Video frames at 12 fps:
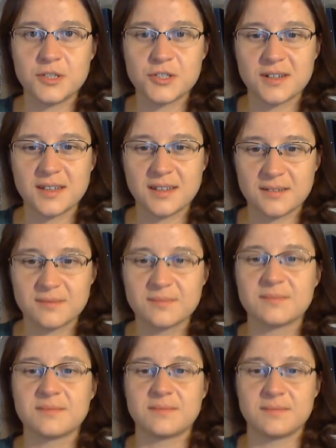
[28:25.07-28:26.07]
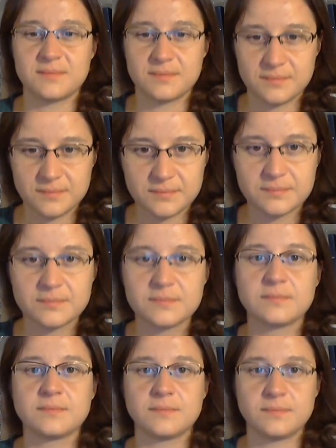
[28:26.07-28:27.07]
Yeah, that's really very
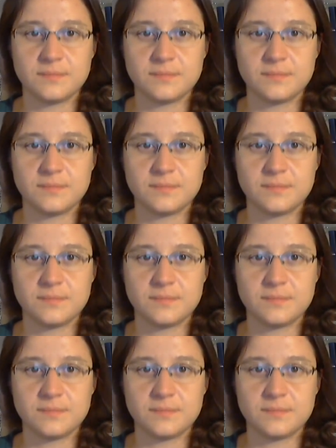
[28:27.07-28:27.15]
interesting.